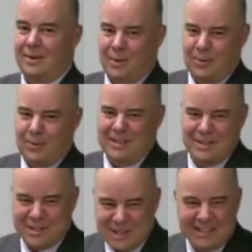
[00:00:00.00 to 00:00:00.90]
holy
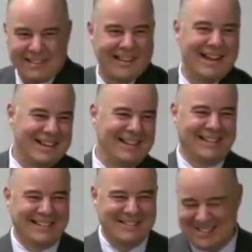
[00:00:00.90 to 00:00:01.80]
shit, like
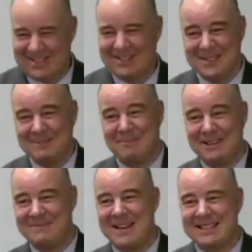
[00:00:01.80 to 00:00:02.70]
it was
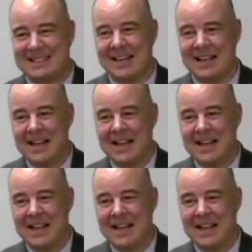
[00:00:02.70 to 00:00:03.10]
pretty amazing.